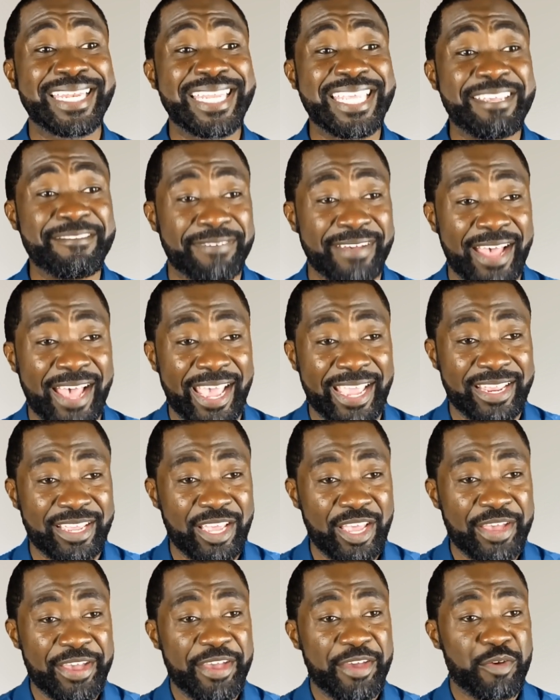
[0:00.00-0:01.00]
Levi,
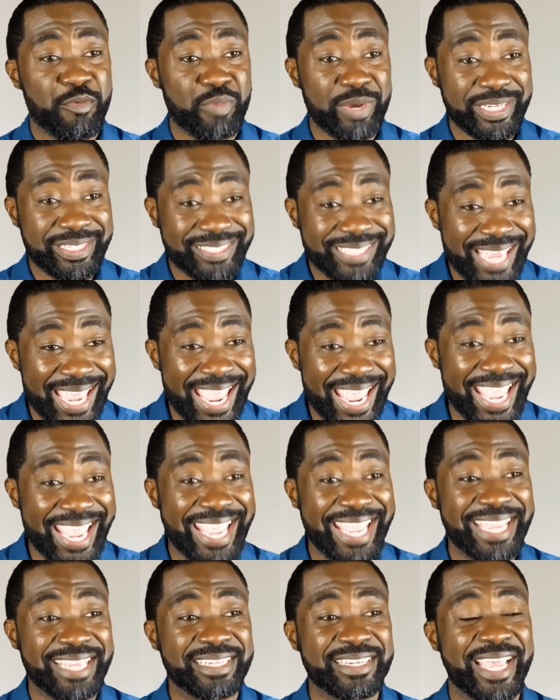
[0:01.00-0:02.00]

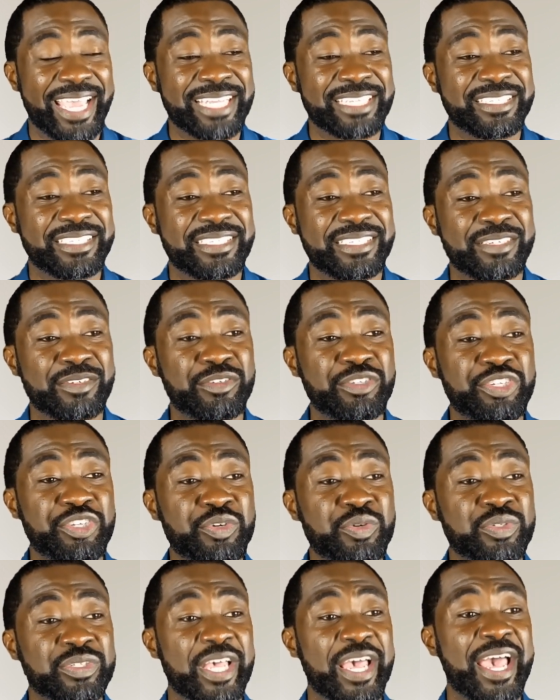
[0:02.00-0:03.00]
retain and still
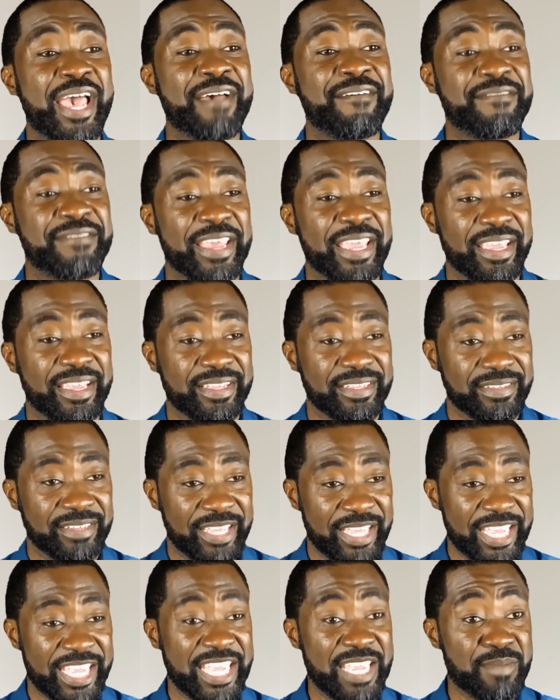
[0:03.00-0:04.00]
use Erhverh,
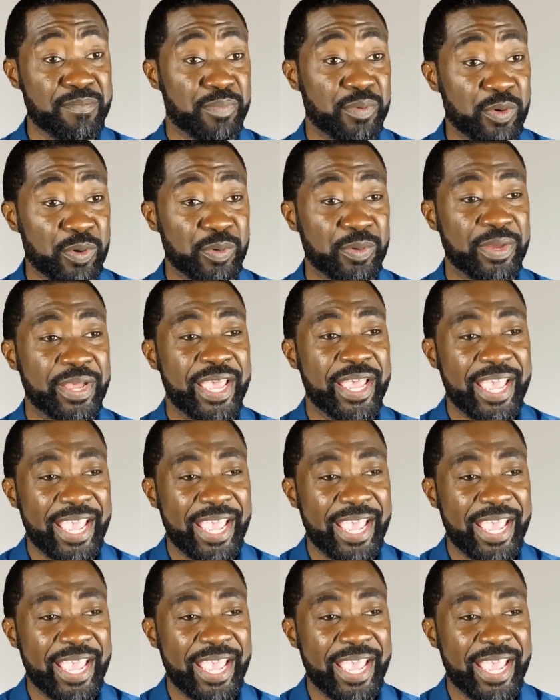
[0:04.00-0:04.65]
Hebrew,